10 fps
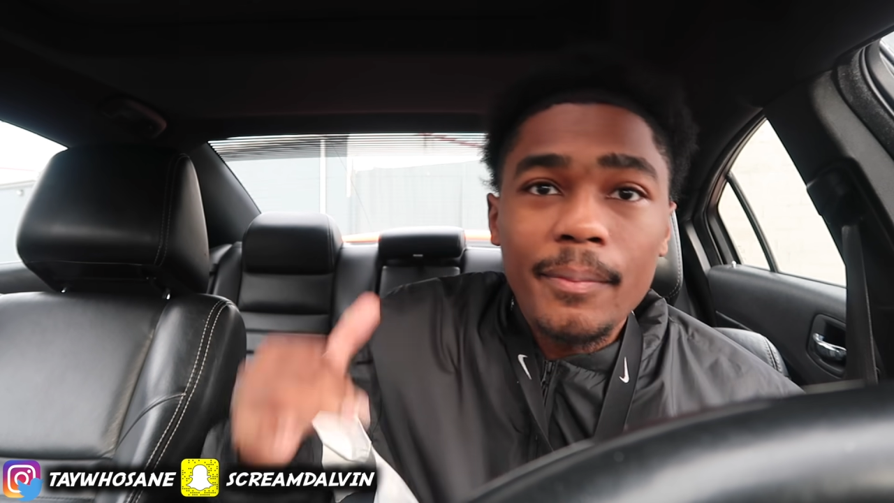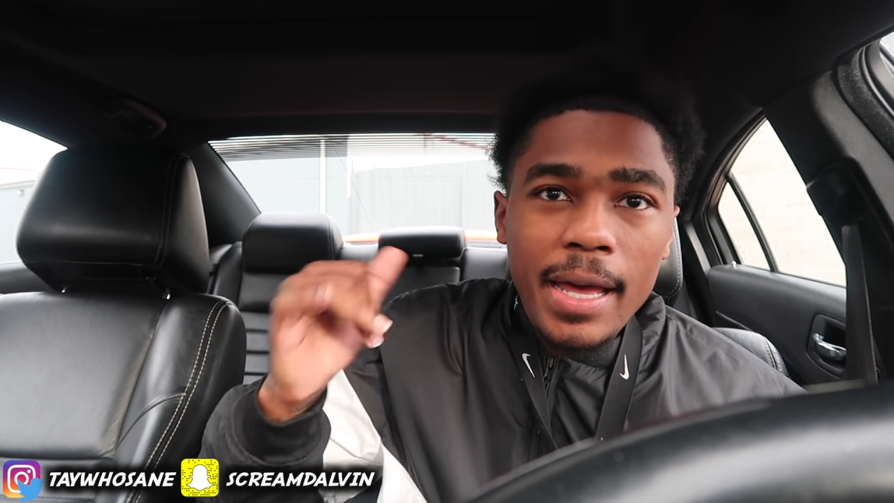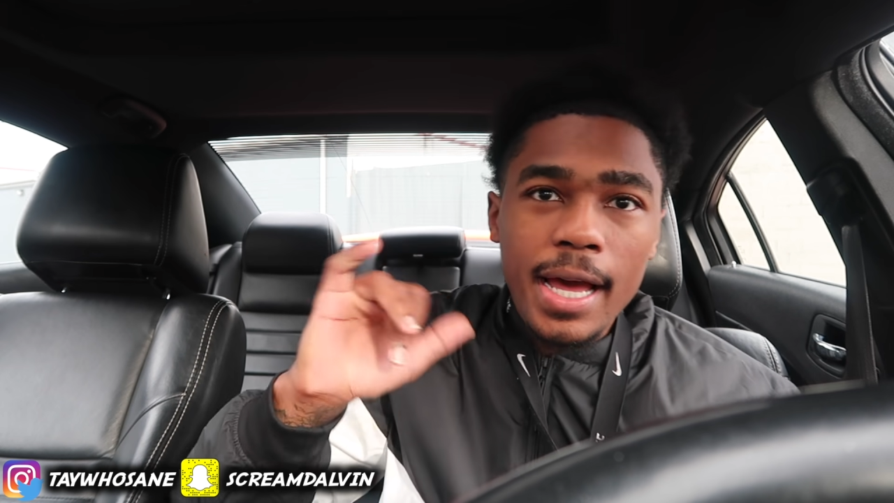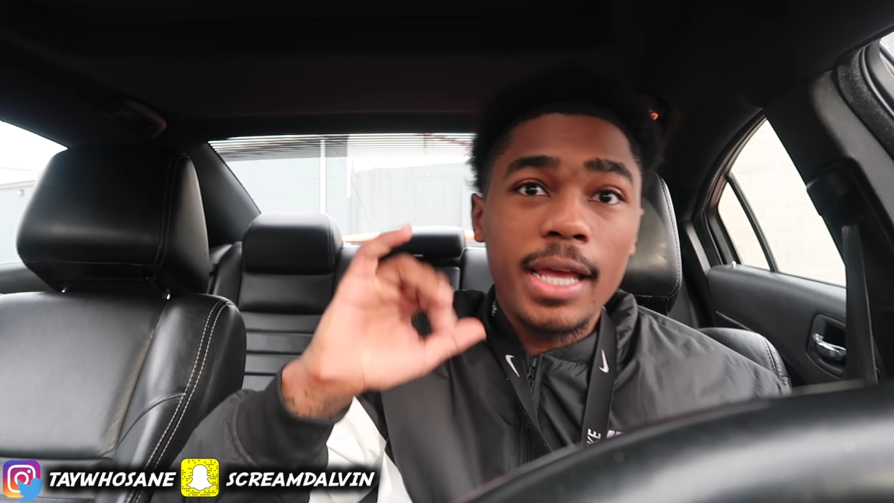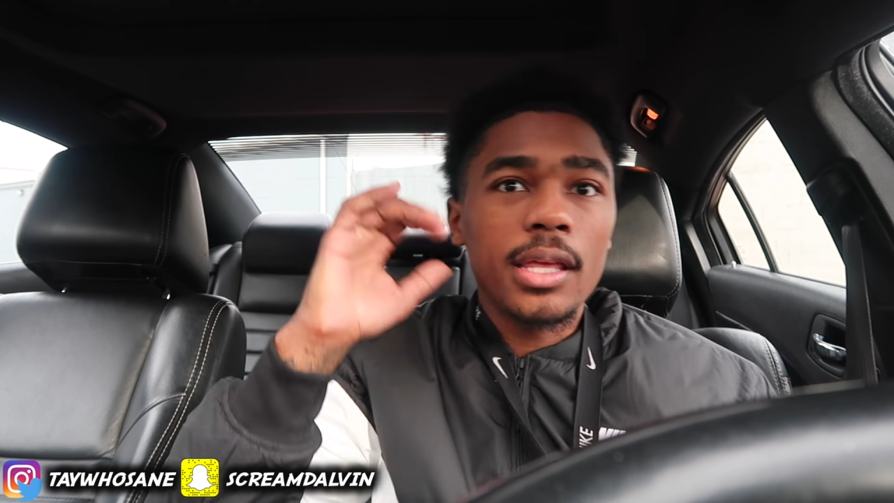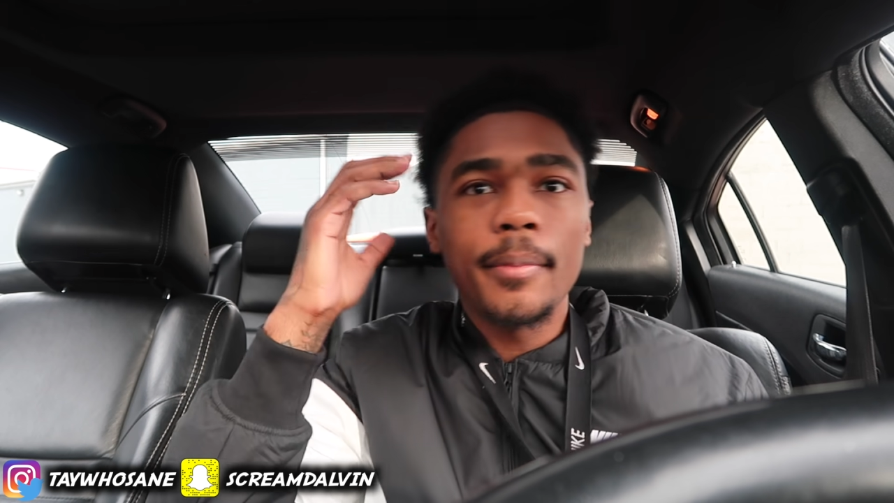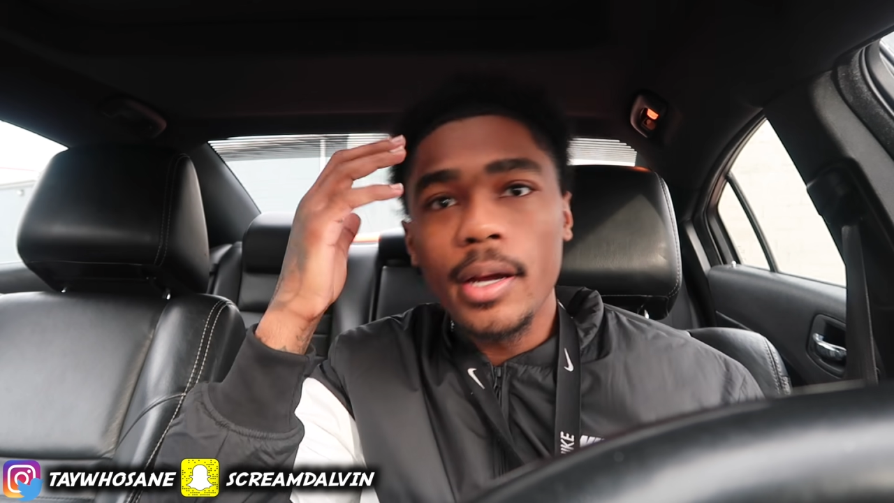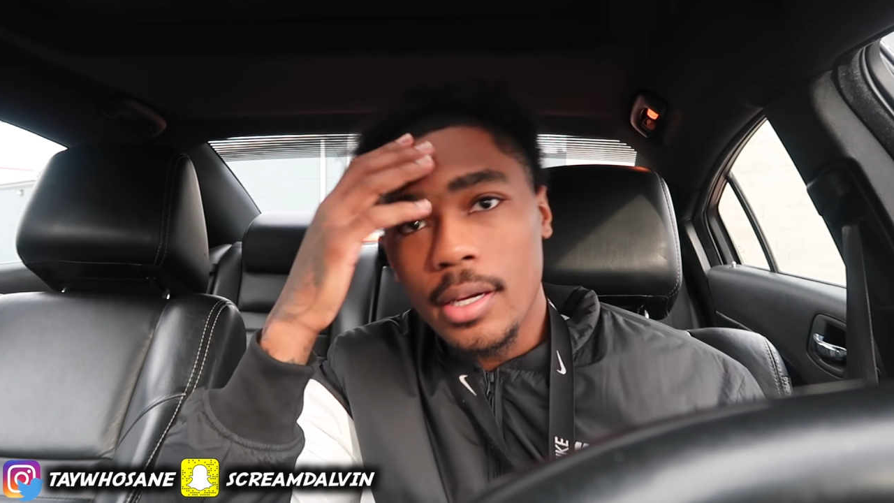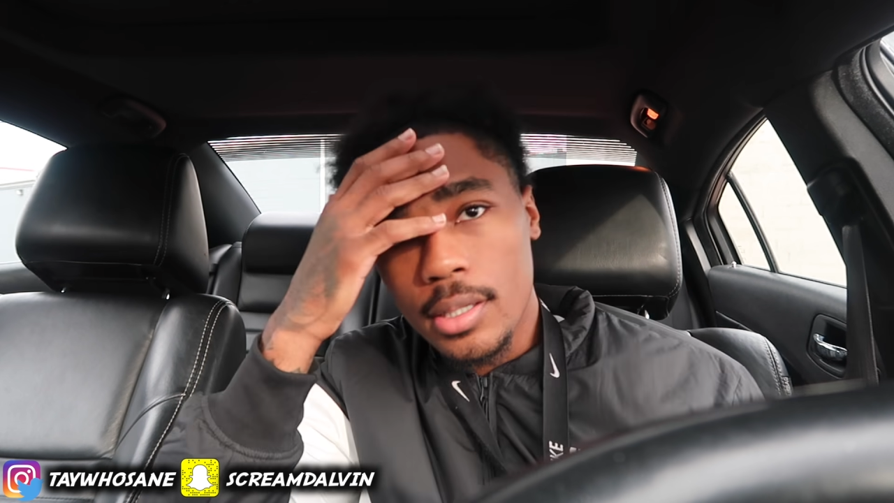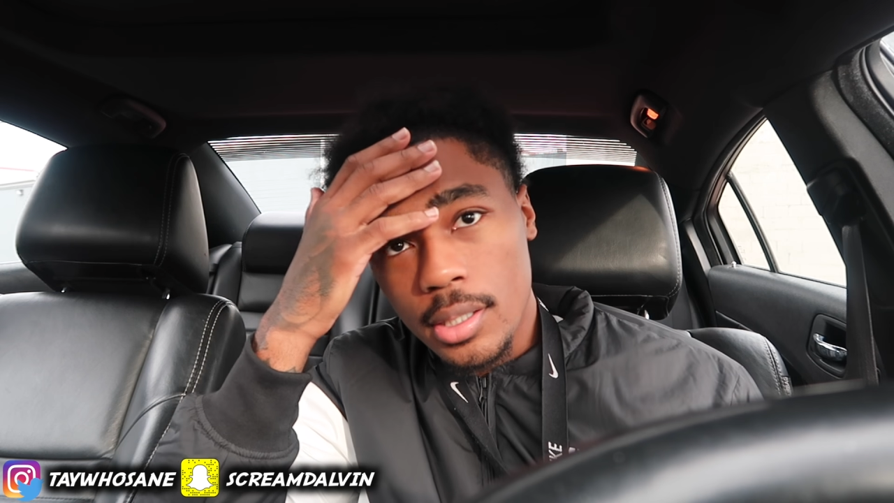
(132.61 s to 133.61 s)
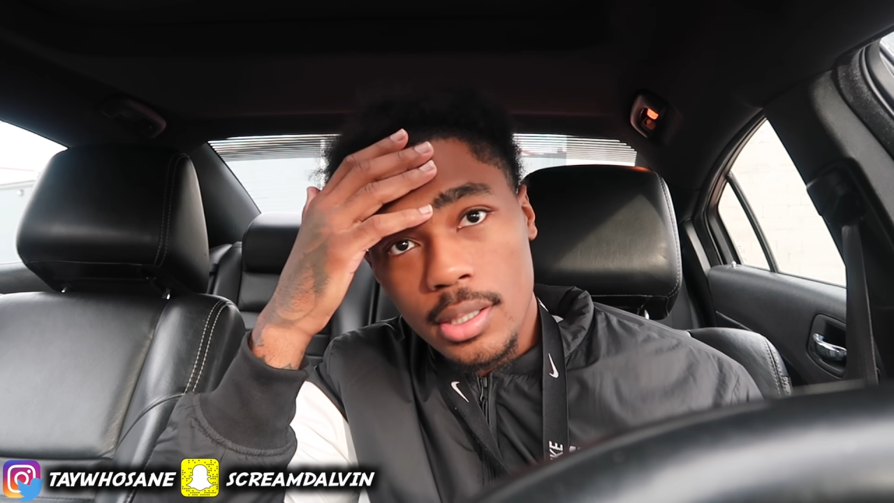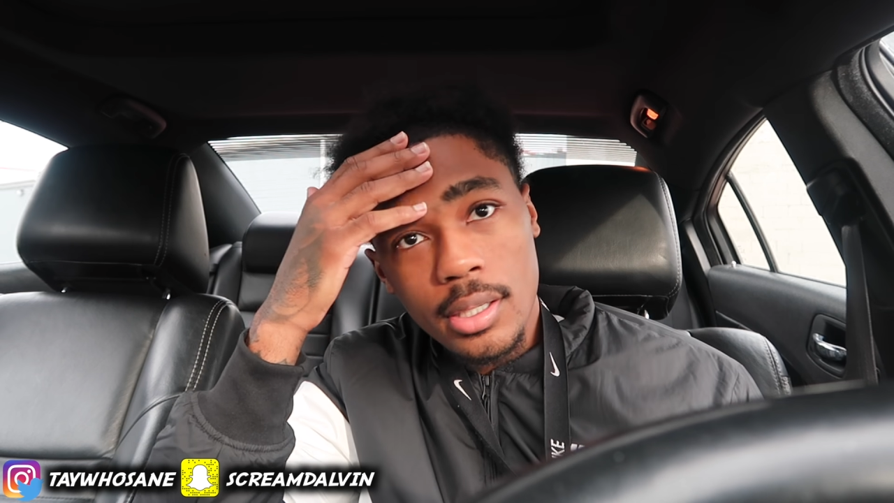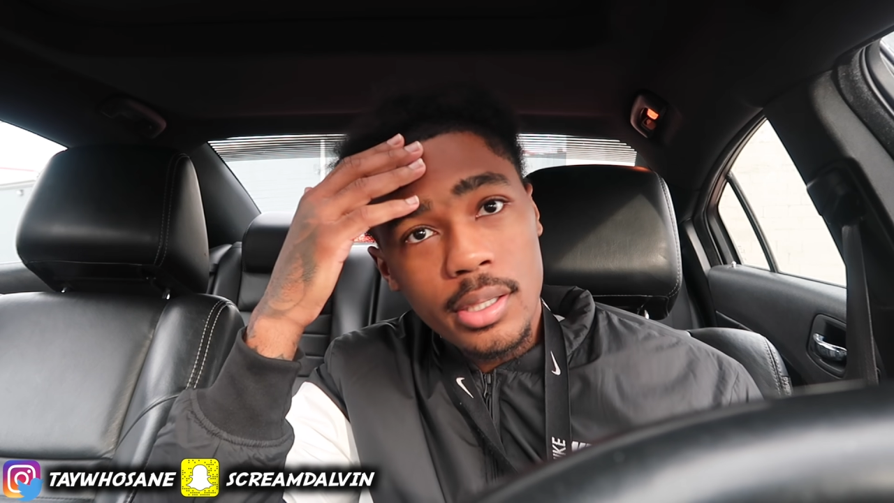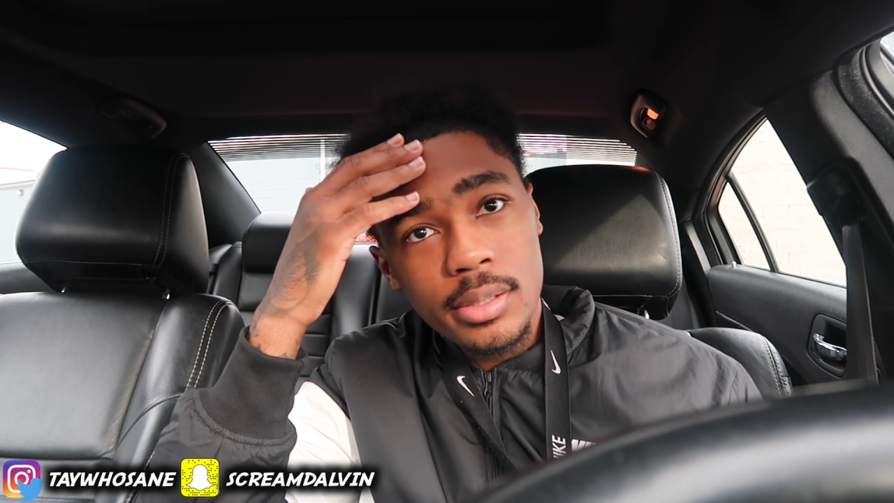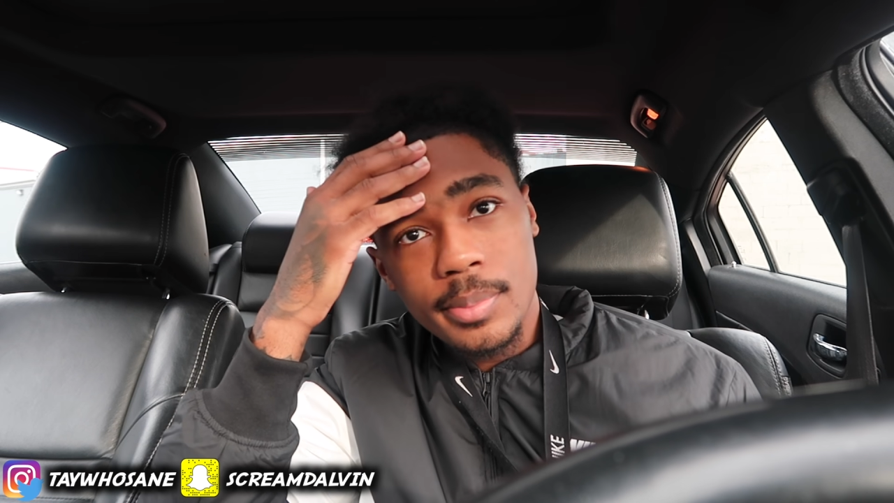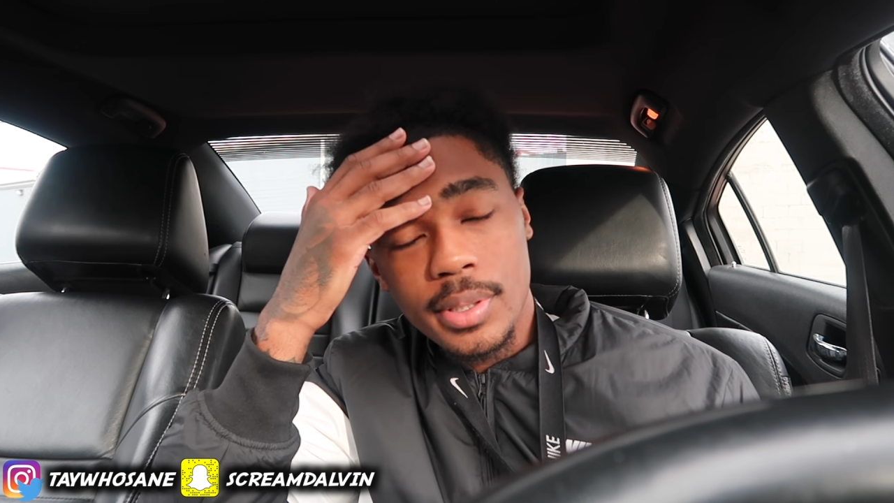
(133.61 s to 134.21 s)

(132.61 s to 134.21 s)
I ain't get my hair cut yet,